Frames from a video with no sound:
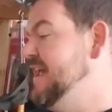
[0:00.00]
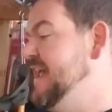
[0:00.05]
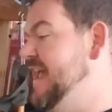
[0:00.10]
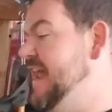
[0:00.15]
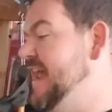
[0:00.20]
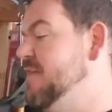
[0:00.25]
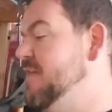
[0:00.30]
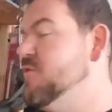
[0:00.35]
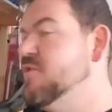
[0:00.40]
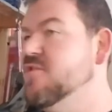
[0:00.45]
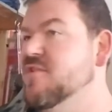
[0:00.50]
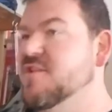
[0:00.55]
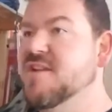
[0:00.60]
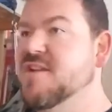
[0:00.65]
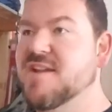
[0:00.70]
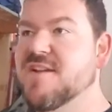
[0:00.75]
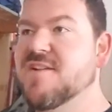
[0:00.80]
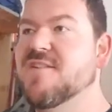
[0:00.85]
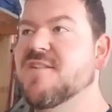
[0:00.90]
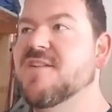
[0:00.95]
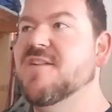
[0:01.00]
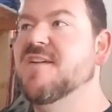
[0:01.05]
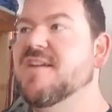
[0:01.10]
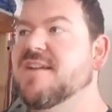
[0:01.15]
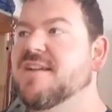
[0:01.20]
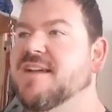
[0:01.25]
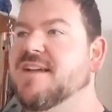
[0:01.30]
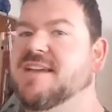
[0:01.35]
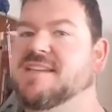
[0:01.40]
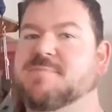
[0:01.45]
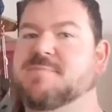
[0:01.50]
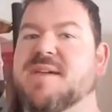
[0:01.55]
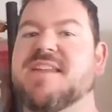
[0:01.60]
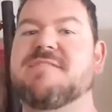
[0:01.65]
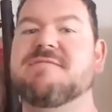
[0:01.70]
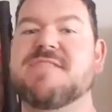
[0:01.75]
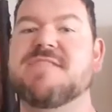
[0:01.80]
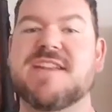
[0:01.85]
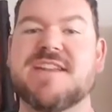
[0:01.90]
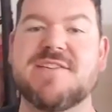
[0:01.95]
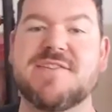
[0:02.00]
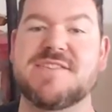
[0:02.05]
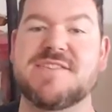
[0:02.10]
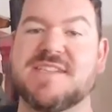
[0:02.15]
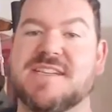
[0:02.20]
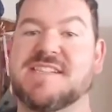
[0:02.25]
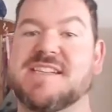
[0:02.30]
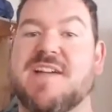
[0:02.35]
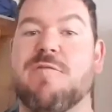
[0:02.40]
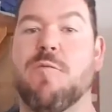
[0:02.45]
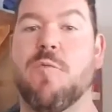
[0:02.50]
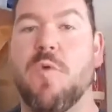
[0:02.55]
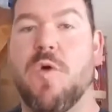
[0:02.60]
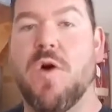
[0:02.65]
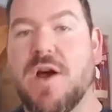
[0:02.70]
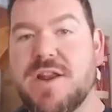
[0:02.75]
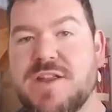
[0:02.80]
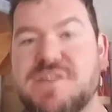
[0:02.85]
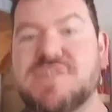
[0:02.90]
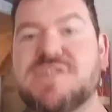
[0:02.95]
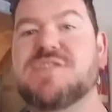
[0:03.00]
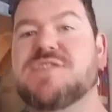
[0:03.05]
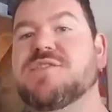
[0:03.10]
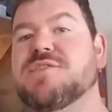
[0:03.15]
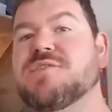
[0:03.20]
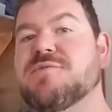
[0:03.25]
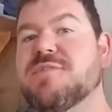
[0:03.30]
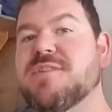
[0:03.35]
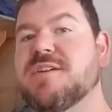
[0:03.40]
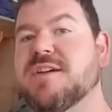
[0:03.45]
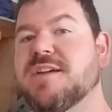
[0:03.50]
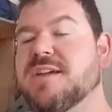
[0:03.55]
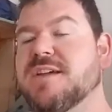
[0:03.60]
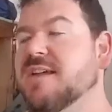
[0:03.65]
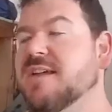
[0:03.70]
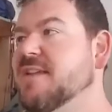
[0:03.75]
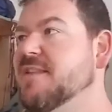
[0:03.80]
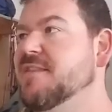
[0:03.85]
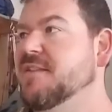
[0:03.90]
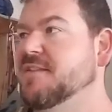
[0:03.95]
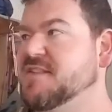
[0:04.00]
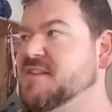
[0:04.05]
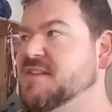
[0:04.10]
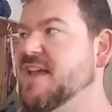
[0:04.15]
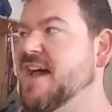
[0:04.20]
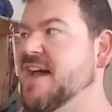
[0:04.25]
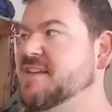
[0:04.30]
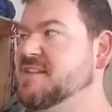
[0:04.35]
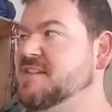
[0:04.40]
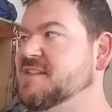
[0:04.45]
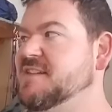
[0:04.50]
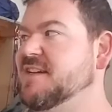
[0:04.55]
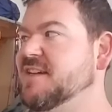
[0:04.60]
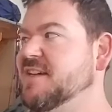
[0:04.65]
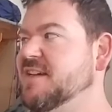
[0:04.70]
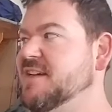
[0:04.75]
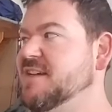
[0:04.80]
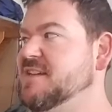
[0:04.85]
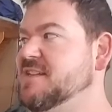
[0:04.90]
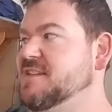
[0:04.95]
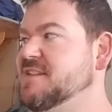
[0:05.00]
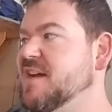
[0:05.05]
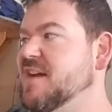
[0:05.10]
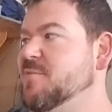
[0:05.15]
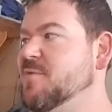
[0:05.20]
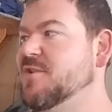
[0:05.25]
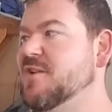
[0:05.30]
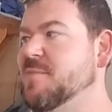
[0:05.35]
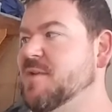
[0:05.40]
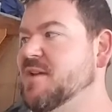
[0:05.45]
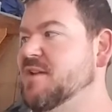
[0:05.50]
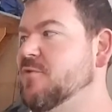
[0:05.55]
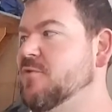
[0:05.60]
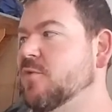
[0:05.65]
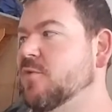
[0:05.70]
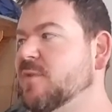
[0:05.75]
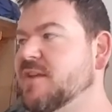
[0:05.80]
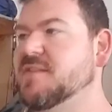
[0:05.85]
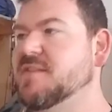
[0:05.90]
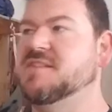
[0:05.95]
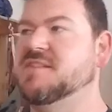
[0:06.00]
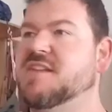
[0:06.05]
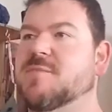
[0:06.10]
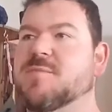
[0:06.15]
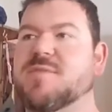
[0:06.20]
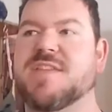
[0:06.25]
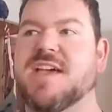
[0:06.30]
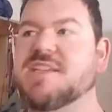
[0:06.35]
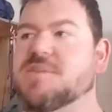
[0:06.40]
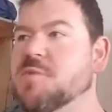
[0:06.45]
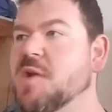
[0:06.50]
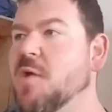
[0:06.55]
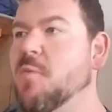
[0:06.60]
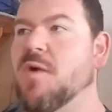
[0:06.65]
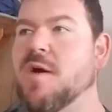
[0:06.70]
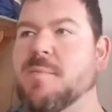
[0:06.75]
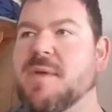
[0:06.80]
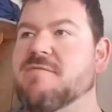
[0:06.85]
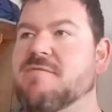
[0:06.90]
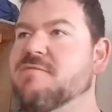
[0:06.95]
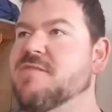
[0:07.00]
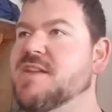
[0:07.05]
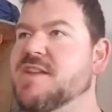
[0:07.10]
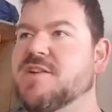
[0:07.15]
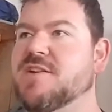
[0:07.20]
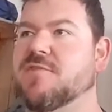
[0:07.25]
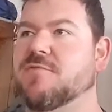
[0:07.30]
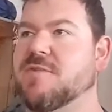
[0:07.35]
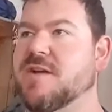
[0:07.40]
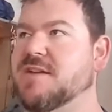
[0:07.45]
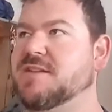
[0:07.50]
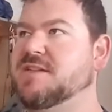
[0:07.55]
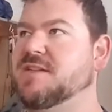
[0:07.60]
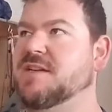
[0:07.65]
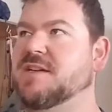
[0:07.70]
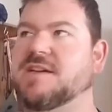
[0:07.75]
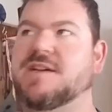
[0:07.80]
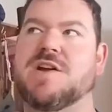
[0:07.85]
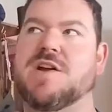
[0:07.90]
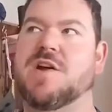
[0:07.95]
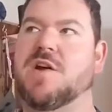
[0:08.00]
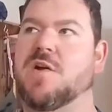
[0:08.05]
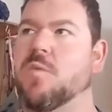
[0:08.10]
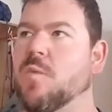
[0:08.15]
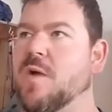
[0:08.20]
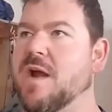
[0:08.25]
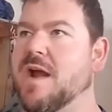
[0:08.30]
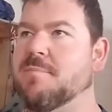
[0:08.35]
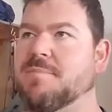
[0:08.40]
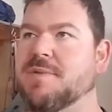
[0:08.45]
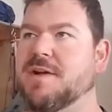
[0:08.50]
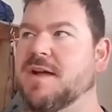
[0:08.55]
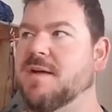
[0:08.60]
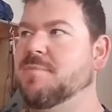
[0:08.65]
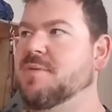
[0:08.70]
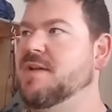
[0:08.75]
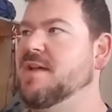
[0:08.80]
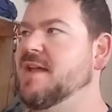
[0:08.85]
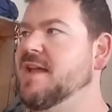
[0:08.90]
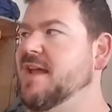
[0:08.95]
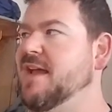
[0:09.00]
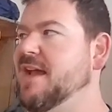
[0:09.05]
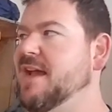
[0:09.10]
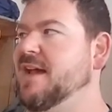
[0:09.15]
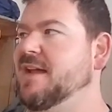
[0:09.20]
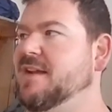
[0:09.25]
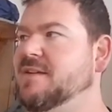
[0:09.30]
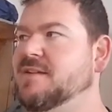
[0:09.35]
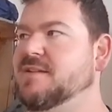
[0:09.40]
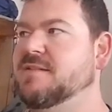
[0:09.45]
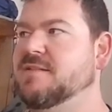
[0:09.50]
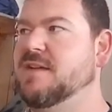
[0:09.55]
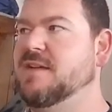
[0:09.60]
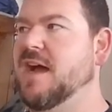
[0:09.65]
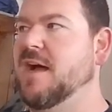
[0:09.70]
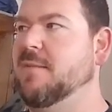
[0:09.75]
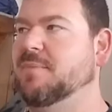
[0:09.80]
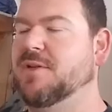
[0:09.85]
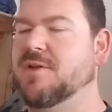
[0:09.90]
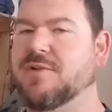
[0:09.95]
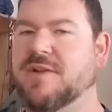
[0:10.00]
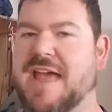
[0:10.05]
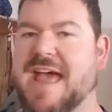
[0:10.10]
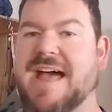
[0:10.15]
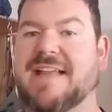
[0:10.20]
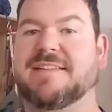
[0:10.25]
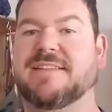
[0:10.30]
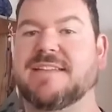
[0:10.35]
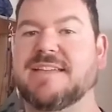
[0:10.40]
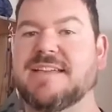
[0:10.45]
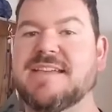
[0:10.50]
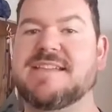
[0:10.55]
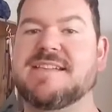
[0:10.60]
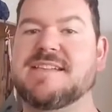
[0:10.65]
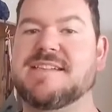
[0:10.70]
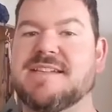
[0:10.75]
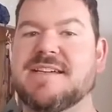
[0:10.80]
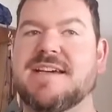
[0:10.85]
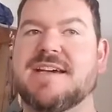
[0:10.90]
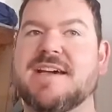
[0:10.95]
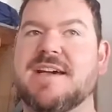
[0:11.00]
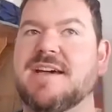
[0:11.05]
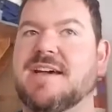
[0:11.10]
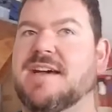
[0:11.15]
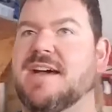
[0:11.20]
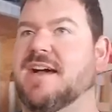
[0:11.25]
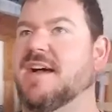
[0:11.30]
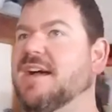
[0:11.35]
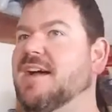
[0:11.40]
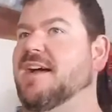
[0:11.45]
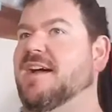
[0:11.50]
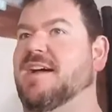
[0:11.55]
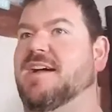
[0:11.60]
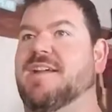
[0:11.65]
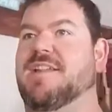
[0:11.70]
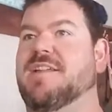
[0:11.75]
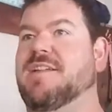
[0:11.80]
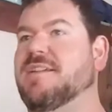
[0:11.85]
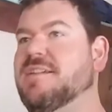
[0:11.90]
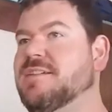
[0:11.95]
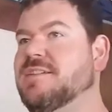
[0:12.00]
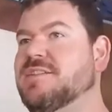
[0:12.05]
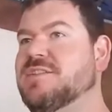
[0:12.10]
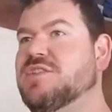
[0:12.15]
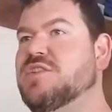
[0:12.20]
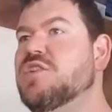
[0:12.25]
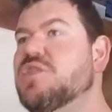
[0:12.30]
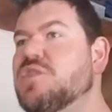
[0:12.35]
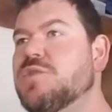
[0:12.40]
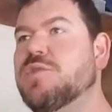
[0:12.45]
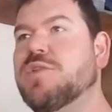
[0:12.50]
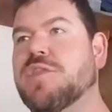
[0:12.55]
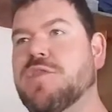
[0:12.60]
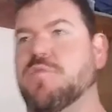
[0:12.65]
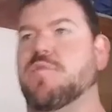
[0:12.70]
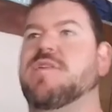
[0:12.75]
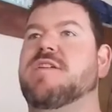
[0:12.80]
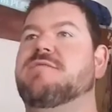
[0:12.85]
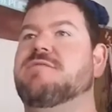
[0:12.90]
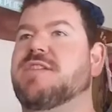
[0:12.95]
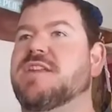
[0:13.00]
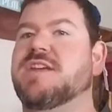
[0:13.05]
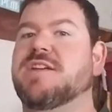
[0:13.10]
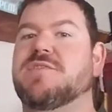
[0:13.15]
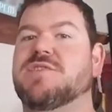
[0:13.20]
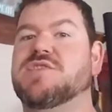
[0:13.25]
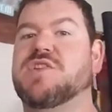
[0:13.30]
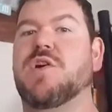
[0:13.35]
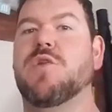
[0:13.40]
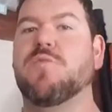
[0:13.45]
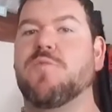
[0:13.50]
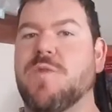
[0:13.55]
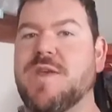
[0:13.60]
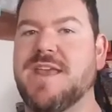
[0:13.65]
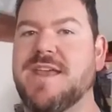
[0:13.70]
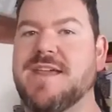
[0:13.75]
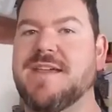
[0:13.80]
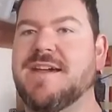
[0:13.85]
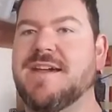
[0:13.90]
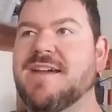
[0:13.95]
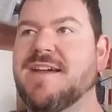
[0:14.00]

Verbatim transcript: anywhere near as many videos as I wanted to this last uh, summer. I mean, normally in the summer, that's when I want my video rate to ramp up and upload at least uh, two, three videos a week.